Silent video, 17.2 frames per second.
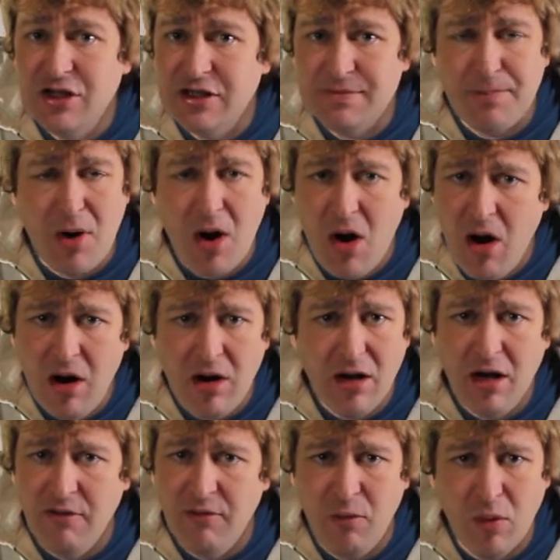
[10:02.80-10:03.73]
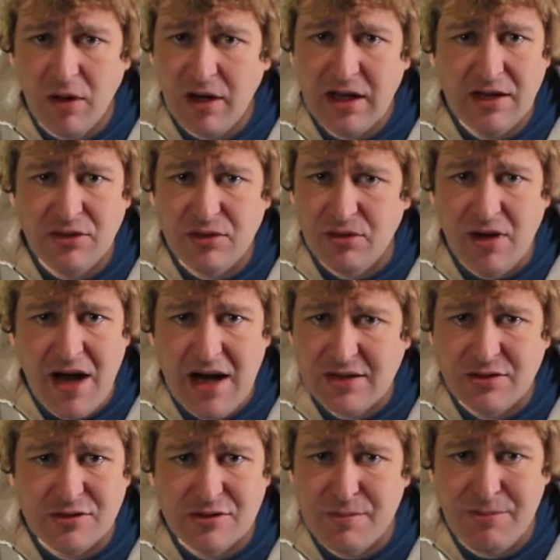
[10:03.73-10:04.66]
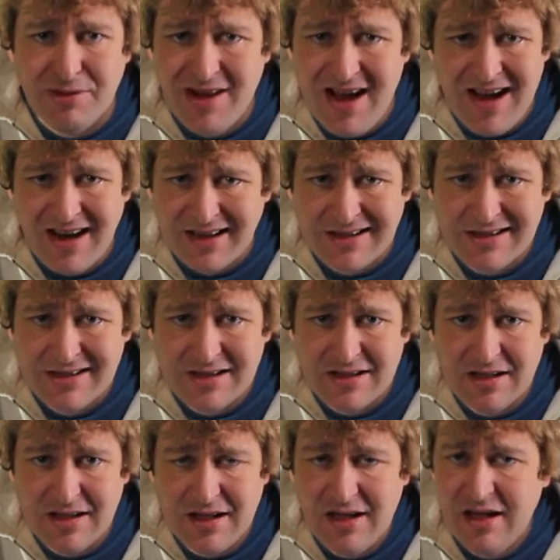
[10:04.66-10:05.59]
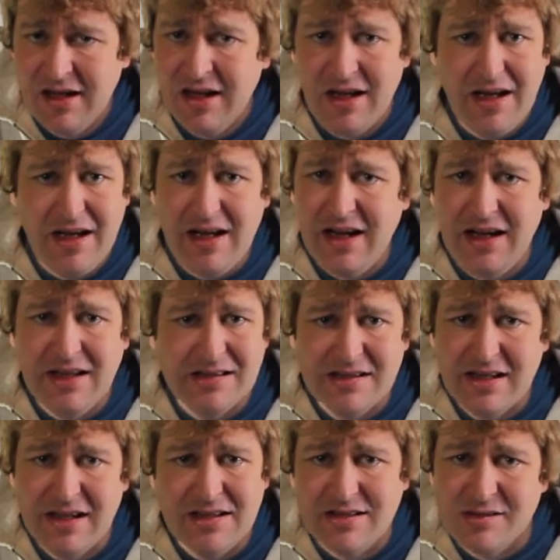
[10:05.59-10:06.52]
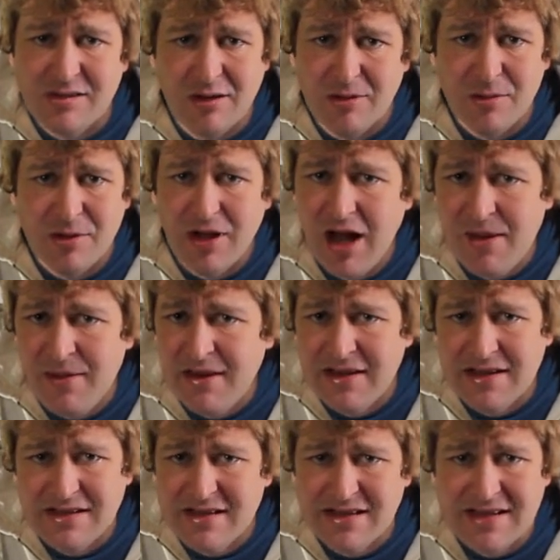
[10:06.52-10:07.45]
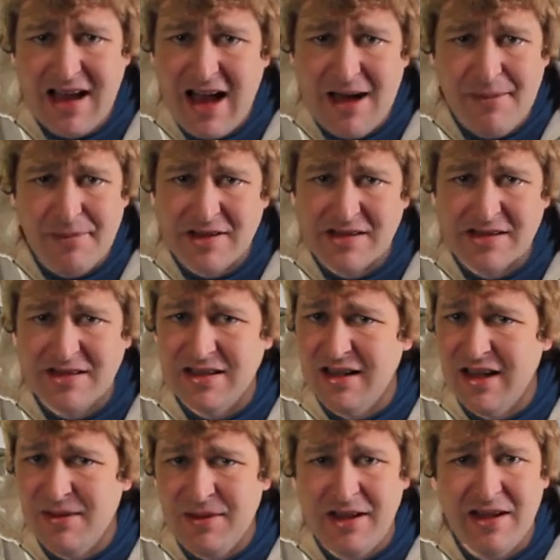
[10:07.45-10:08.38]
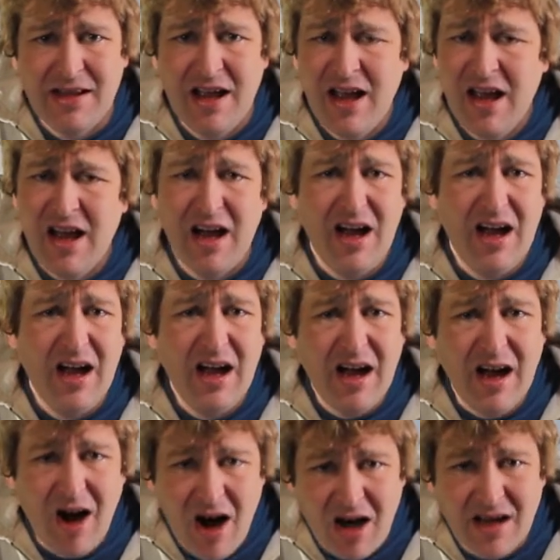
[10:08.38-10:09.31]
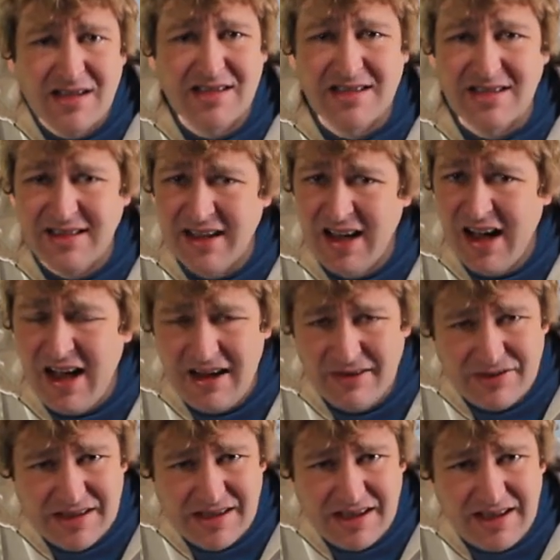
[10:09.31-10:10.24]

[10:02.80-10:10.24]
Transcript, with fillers: just part of working through actors' blocks. it's normal. I mean, this happens. I mean, honestly, I have